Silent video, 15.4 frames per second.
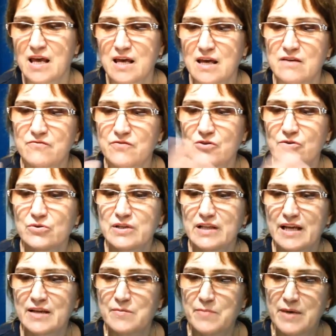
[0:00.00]
A few
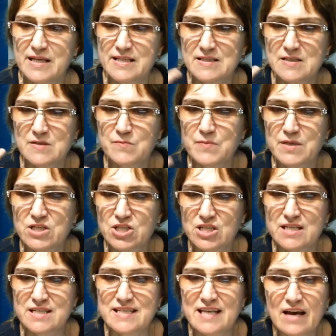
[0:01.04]
land-based
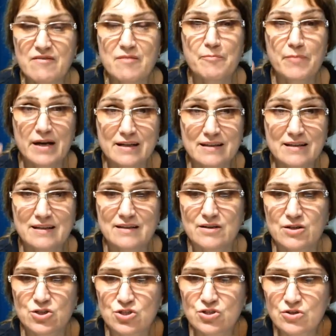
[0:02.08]
species have apparently
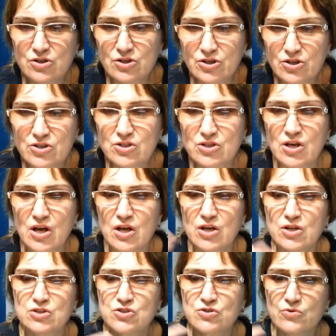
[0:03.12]
returned
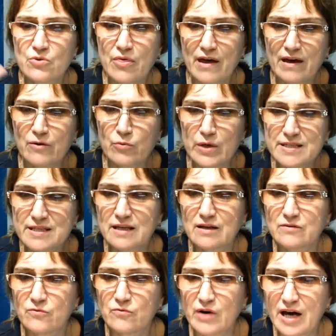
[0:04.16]
to the aquatic
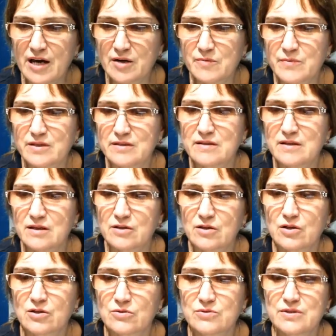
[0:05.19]
environment,
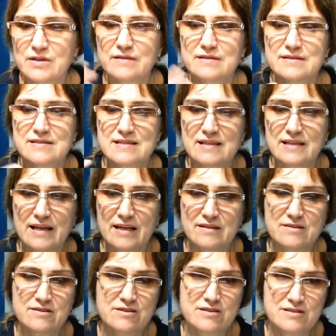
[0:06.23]
including the
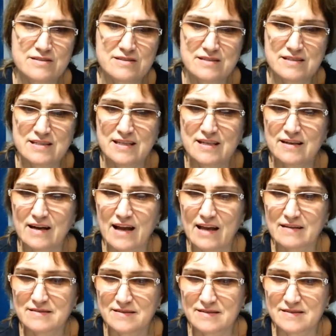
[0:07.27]
slender
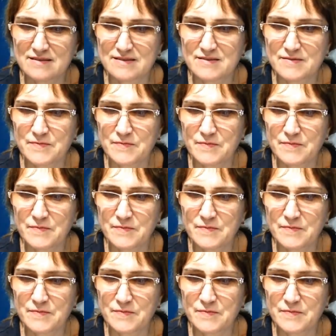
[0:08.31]
seagrasses.